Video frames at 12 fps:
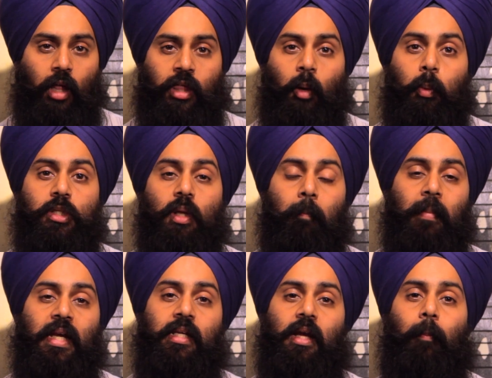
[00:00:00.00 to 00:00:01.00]
there was a
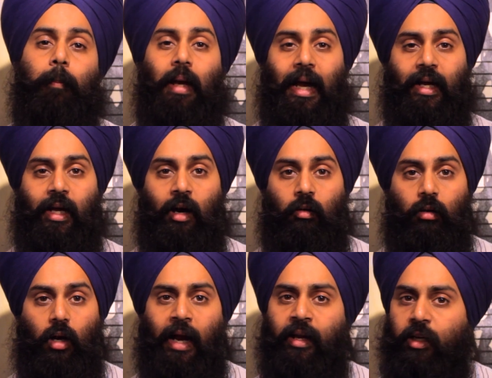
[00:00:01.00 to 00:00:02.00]
media blackout
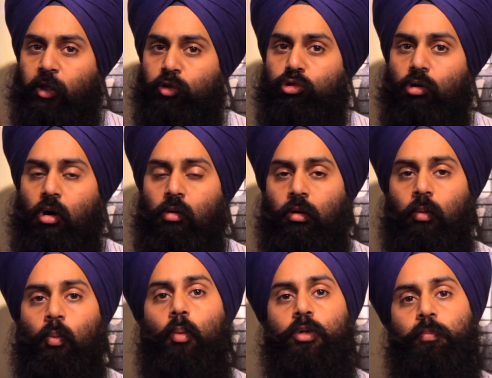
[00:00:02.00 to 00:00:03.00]
and a control on
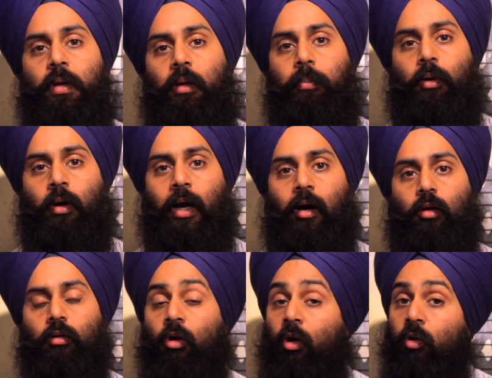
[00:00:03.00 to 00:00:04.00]
what was being put
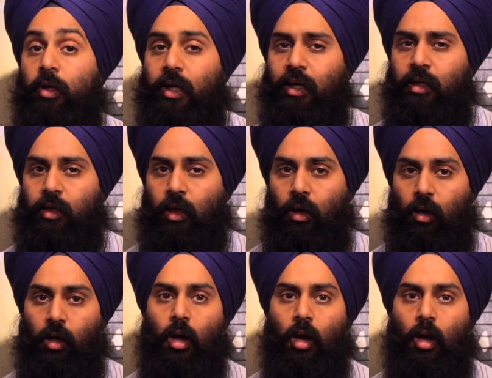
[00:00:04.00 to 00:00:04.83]
out, not only in India,